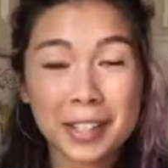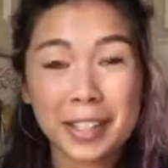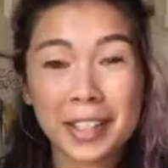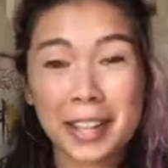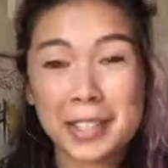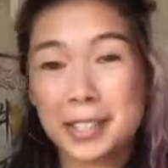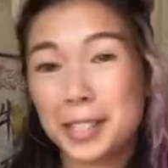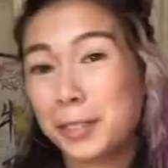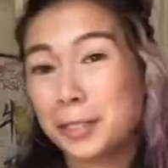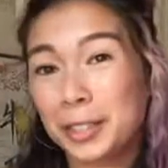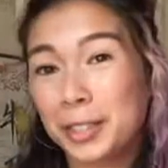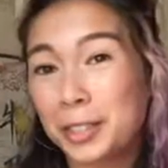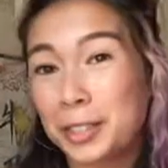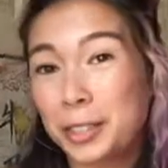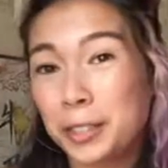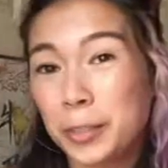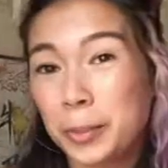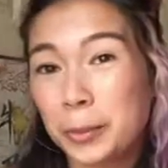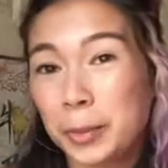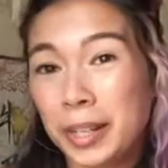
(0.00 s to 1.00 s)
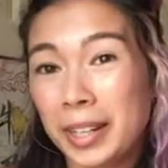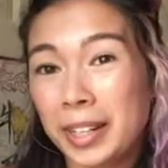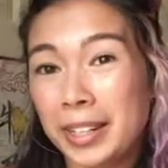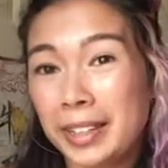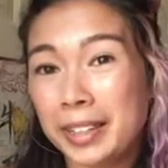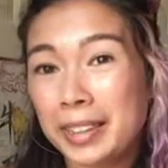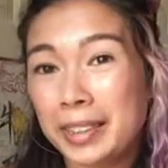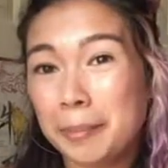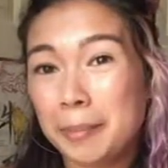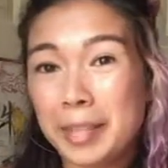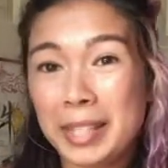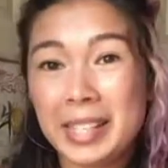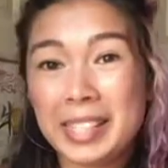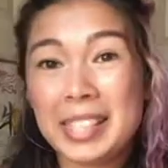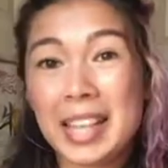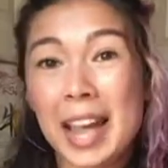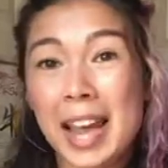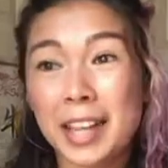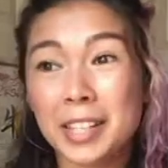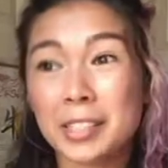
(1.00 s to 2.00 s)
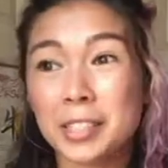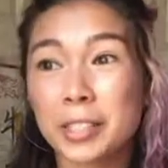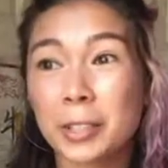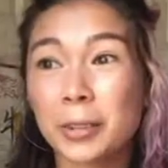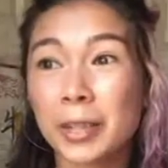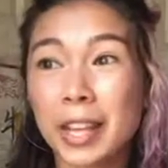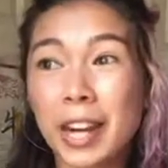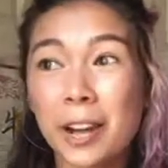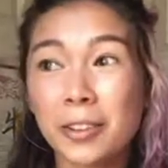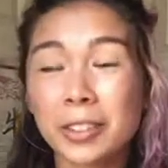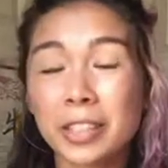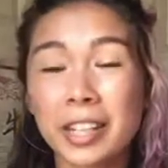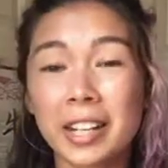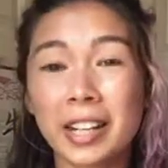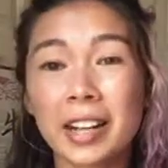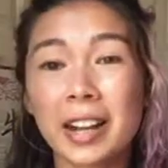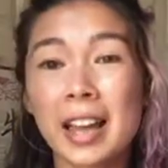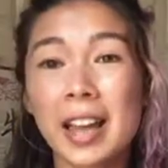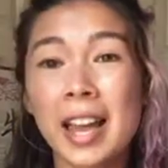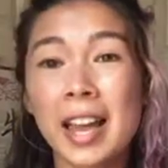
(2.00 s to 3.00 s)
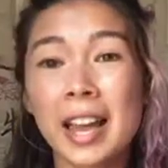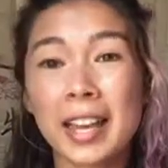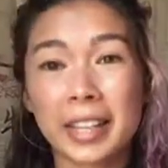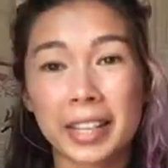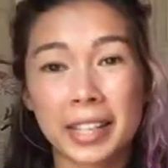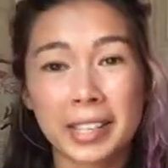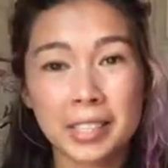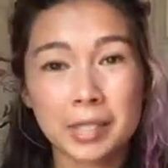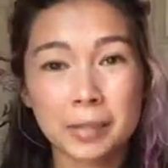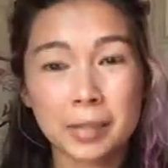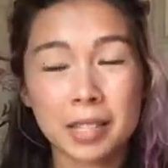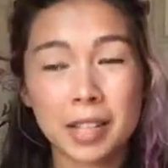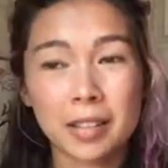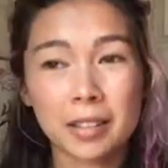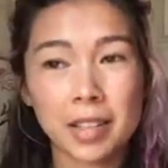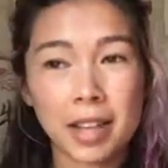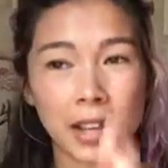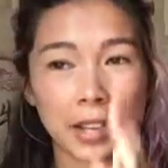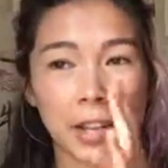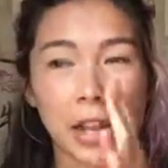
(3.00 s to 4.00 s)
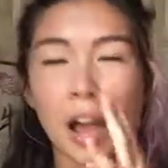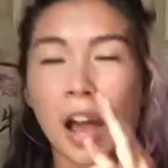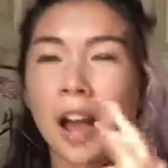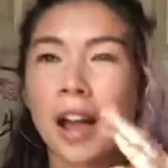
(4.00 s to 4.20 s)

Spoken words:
has something to do with being sad. So get out there, get some sunlight,